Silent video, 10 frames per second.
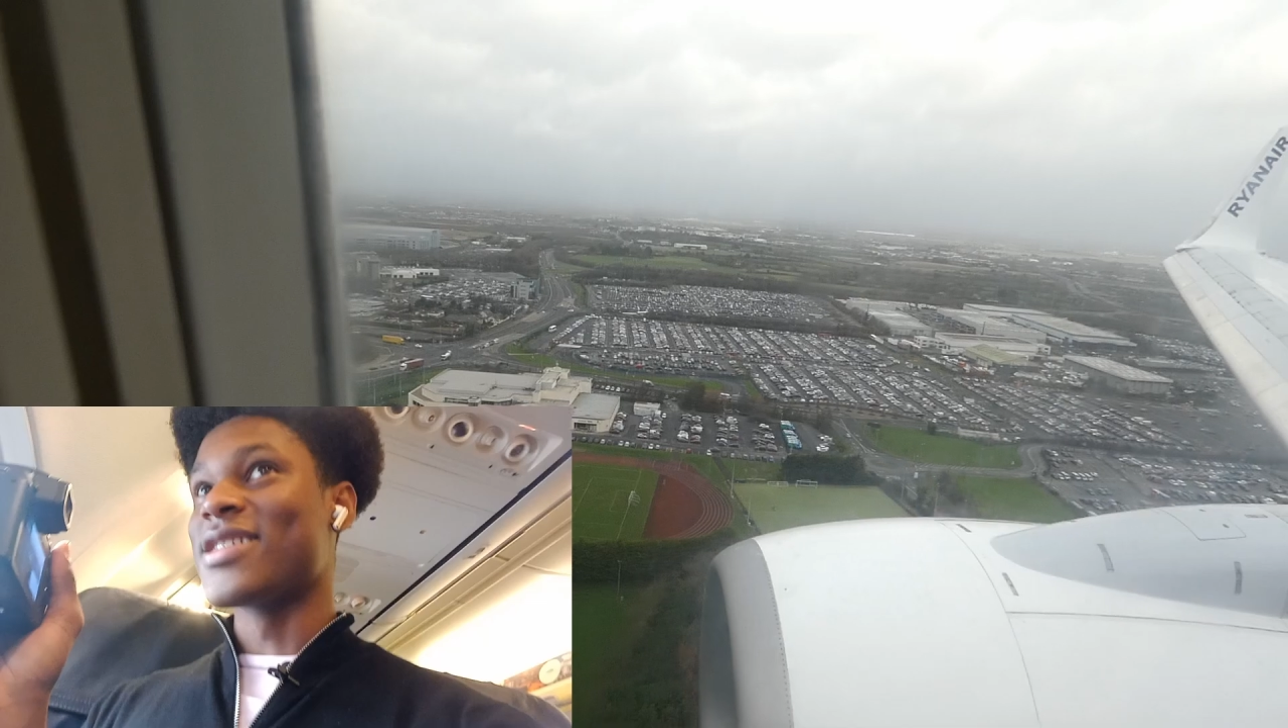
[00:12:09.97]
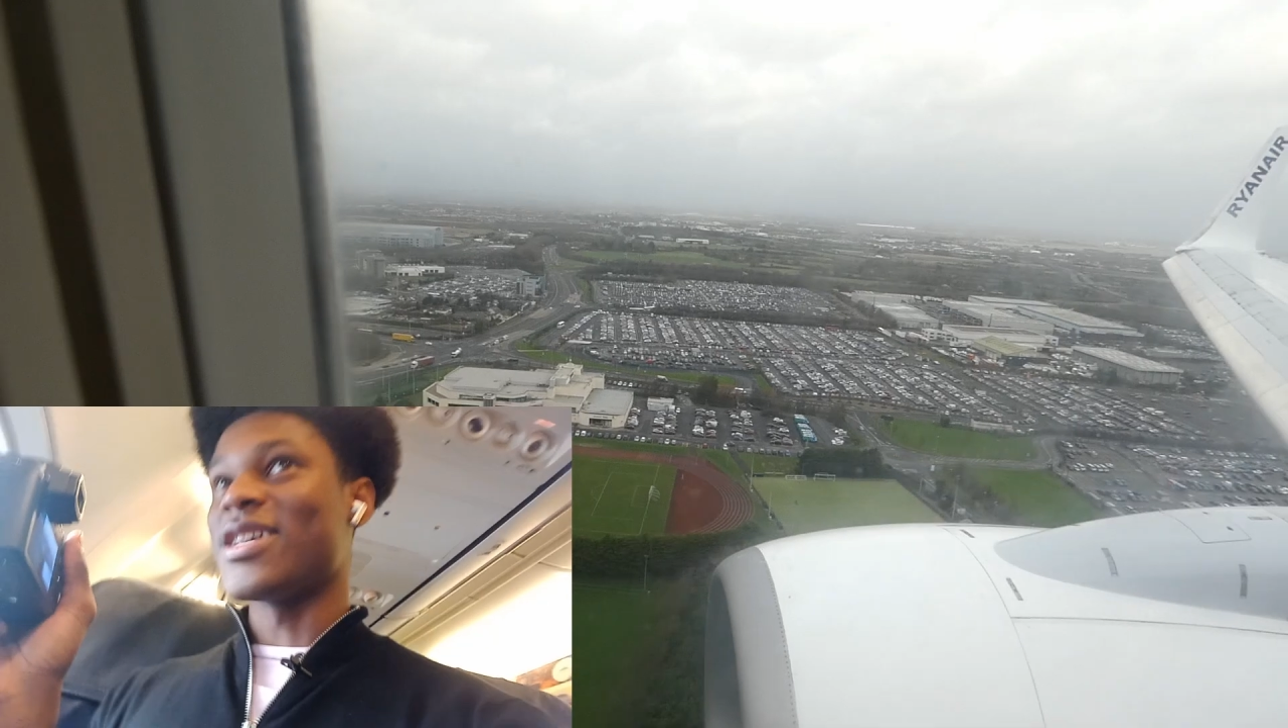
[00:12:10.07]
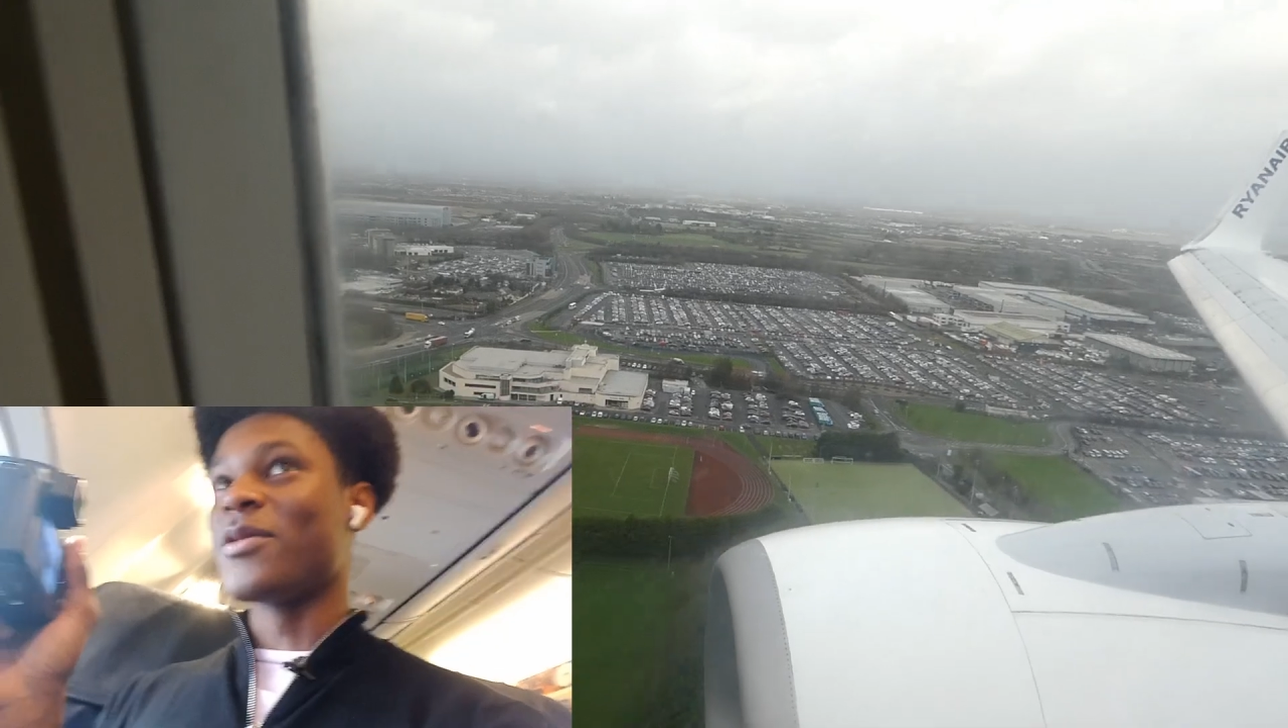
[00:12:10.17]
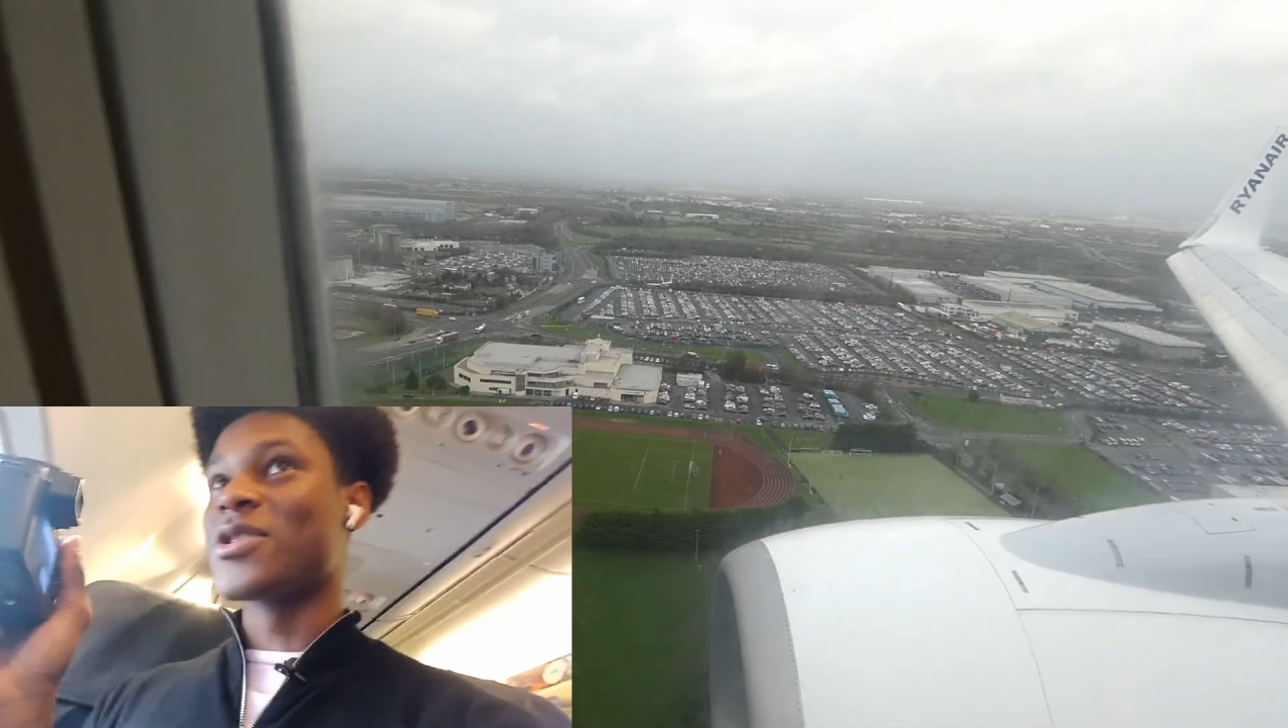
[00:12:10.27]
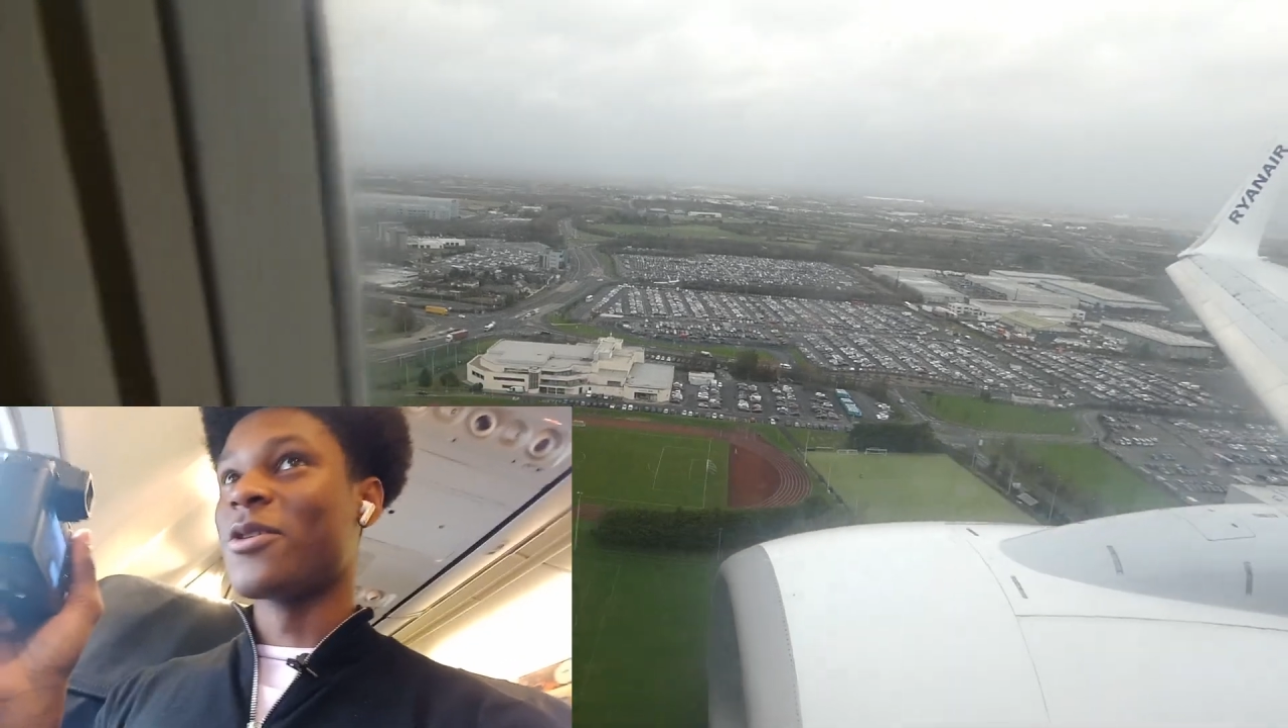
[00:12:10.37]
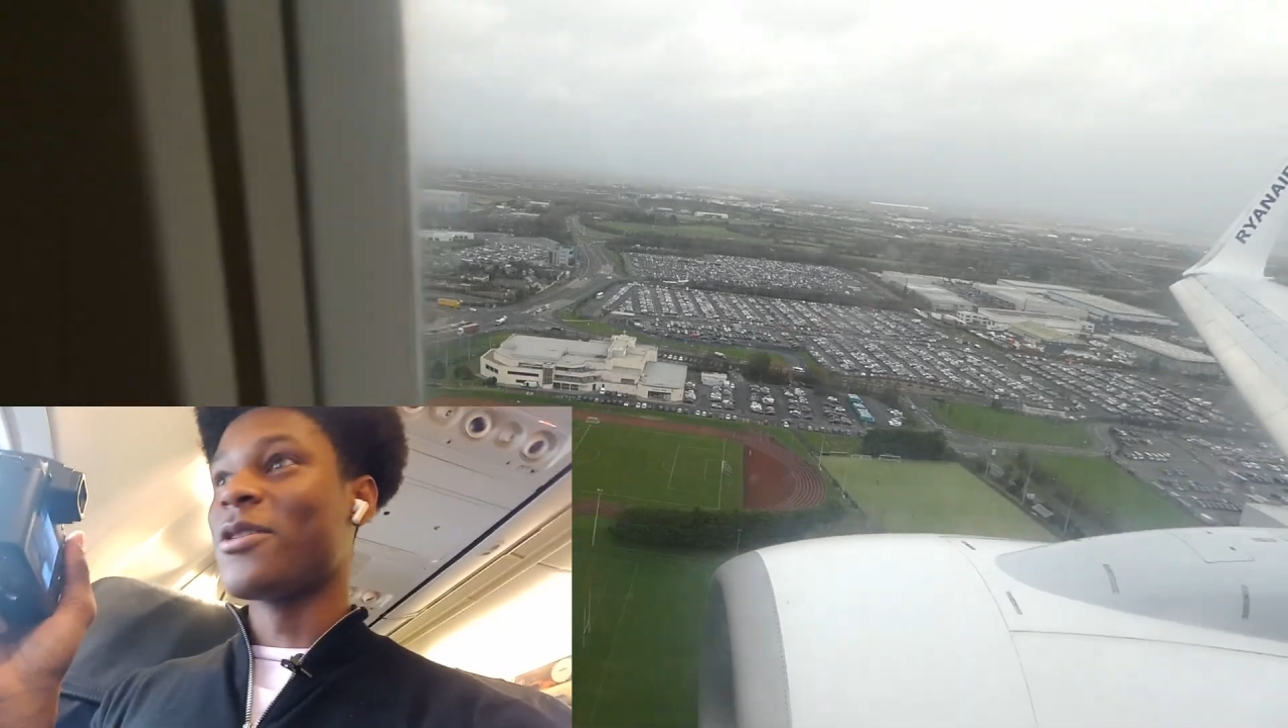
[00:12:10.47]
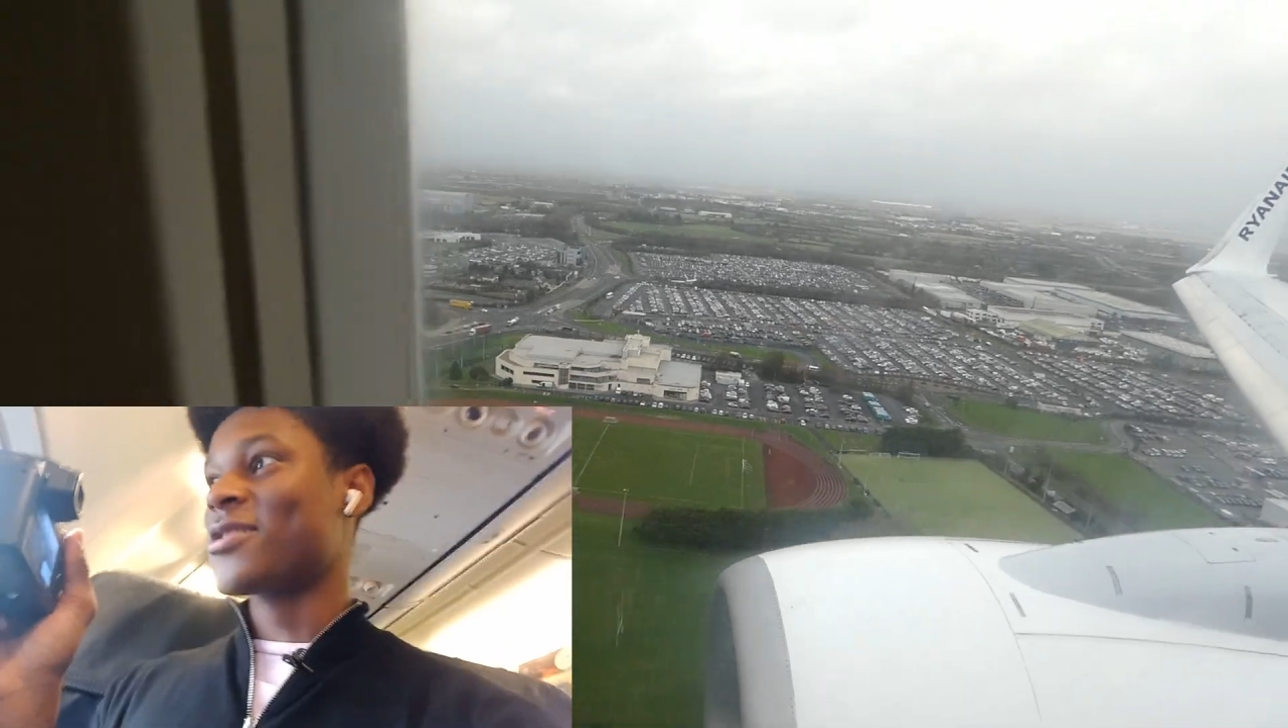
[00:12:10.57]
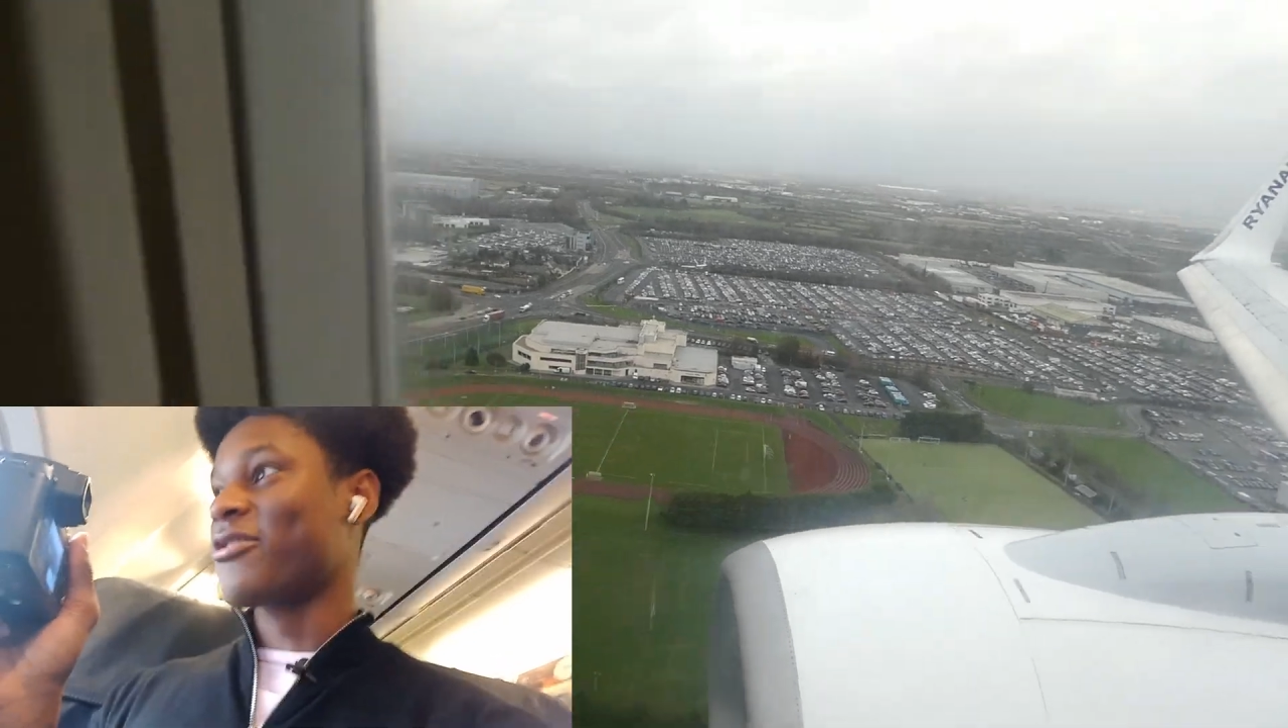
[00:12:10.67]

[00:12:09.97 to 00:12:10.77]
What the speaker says: it is that we're so close